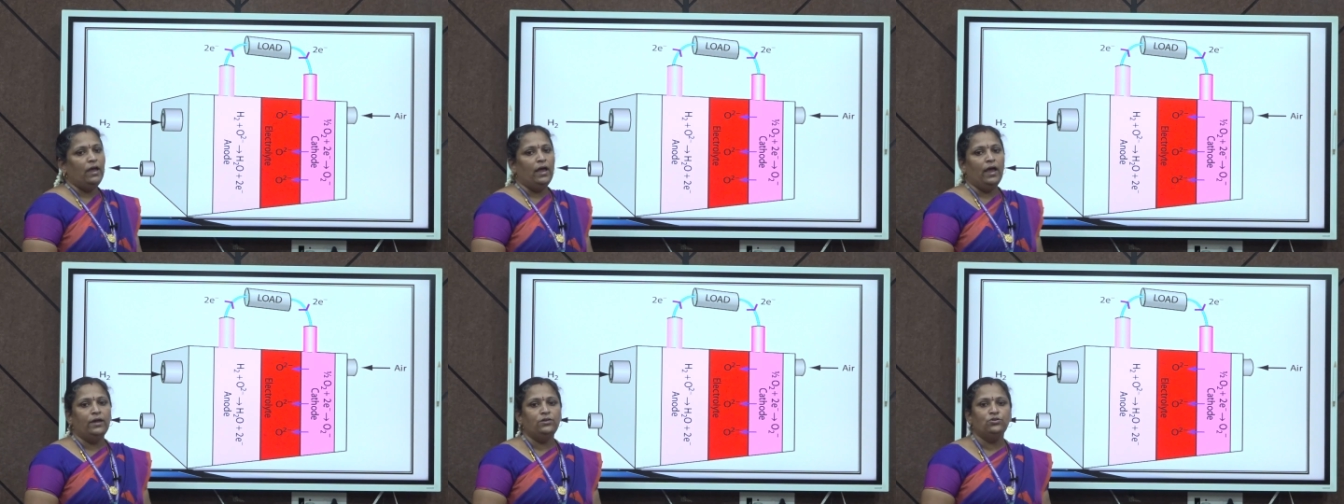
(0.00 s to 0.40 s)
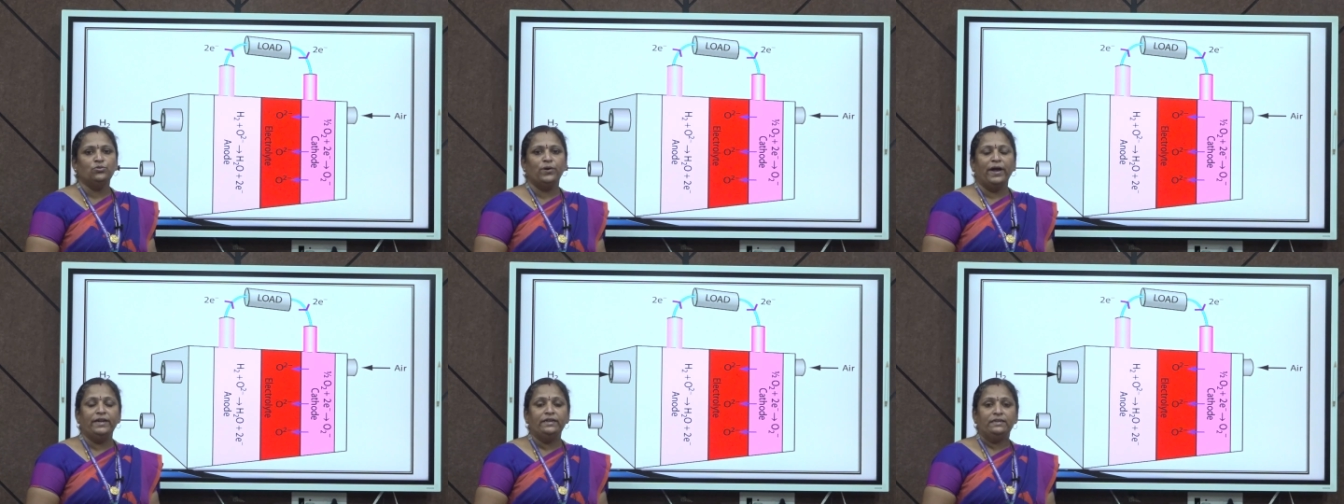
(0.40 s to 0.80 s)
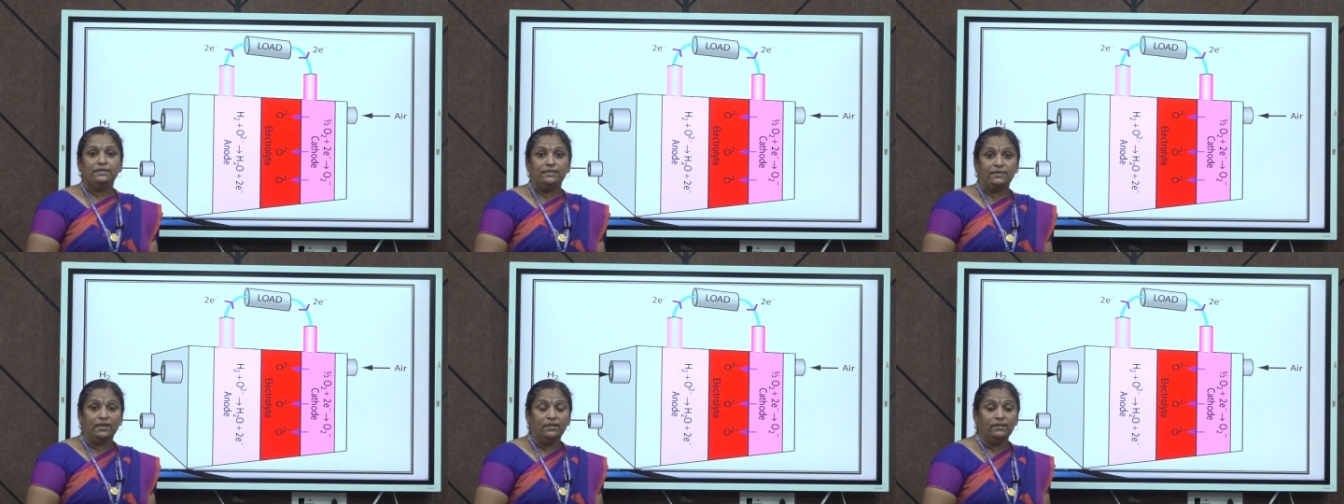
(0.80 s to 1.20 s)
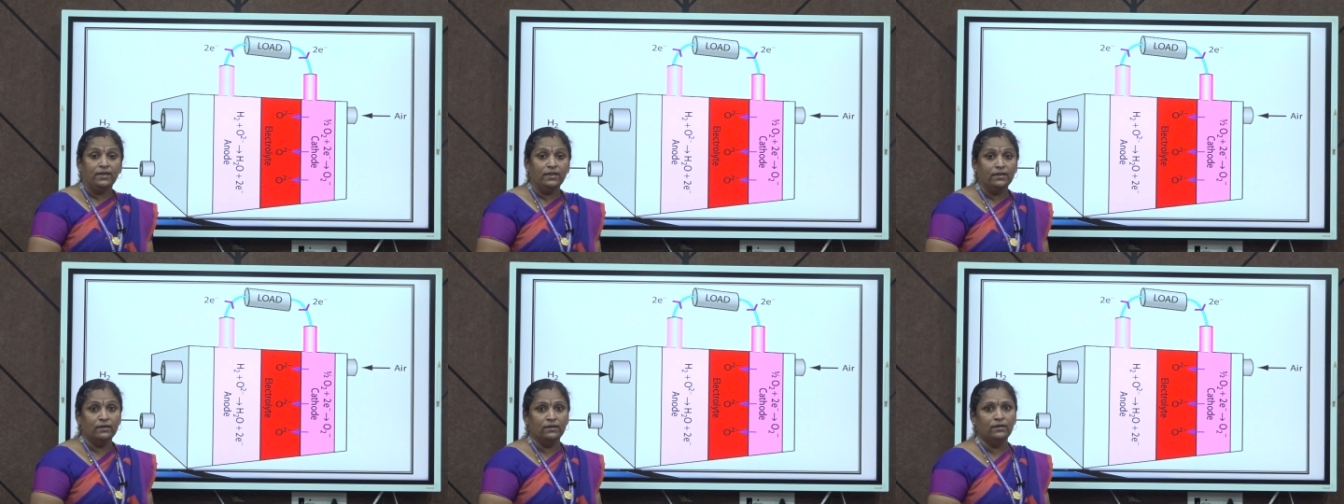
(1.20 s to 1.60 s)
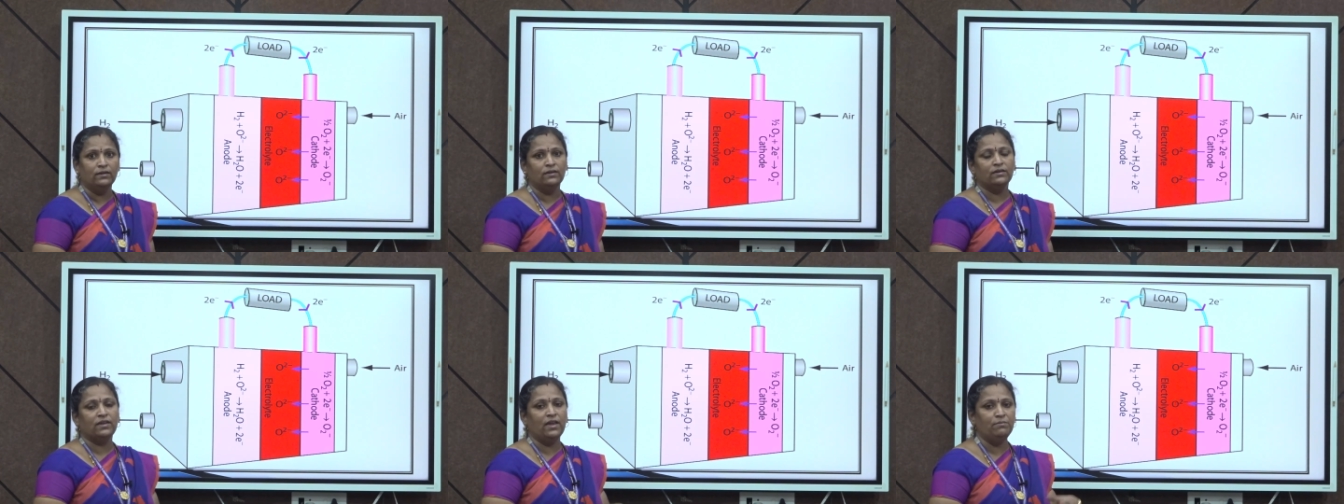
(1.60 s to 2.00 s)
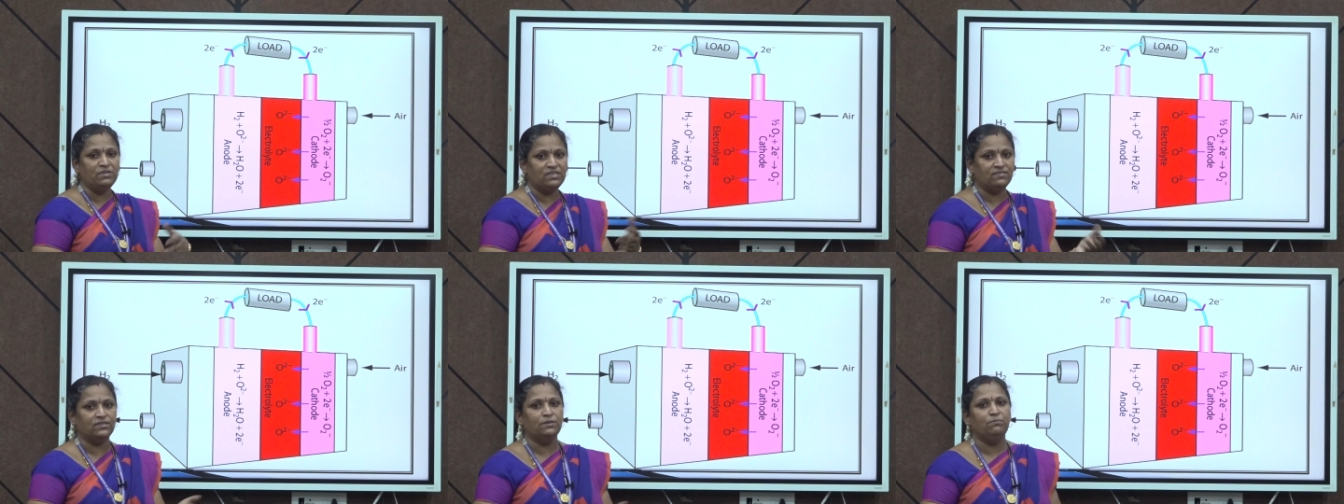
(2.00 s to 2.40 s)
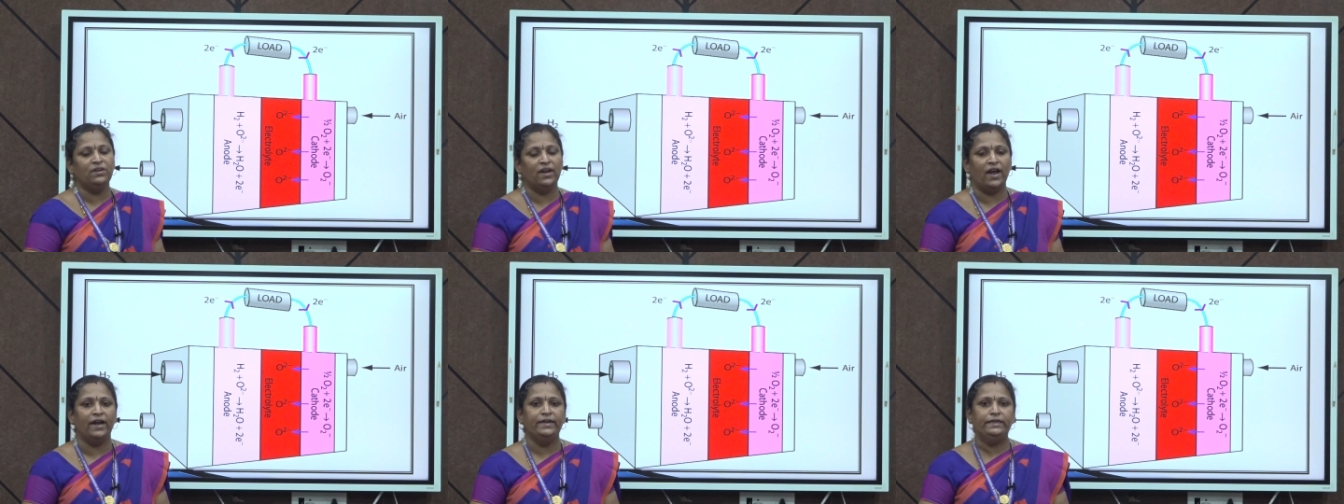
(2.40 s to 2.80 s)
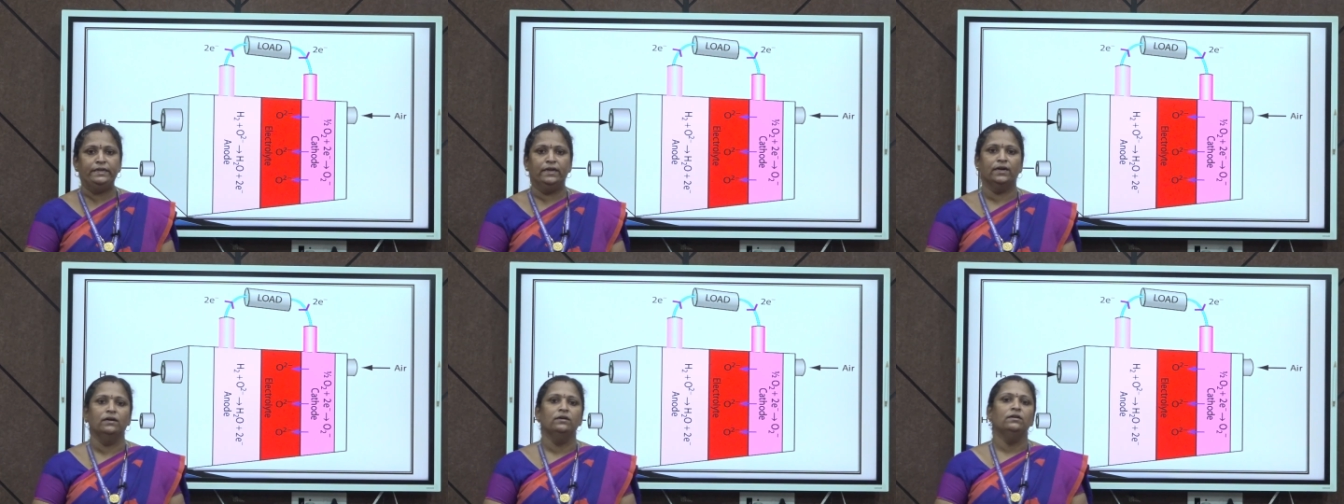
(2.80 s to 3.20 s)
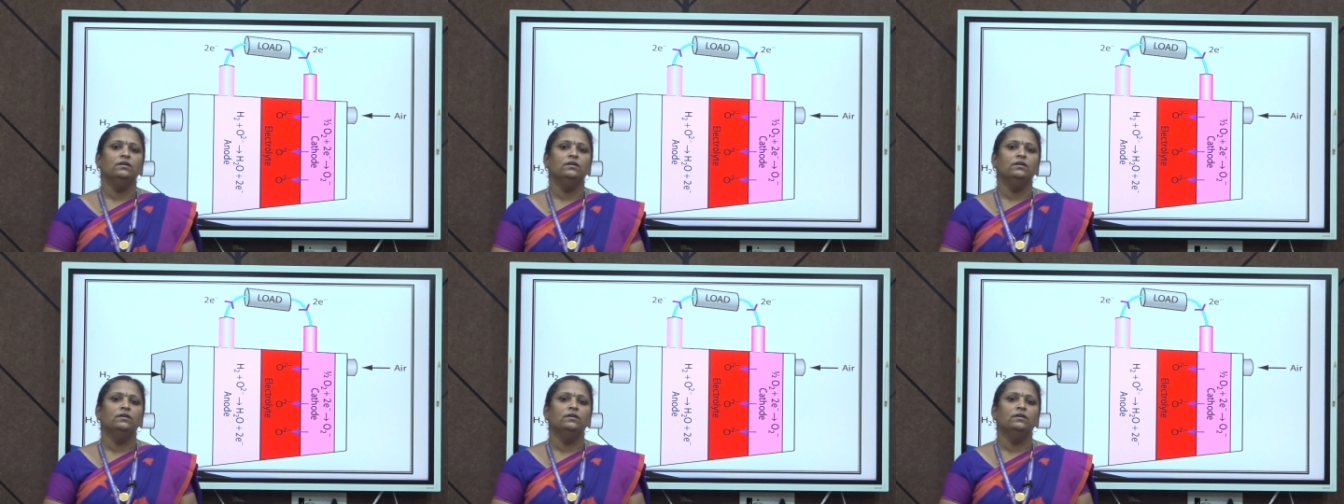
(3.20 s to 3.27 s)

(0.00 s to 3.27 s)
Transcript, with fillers: And to understand the chemistry behind uh,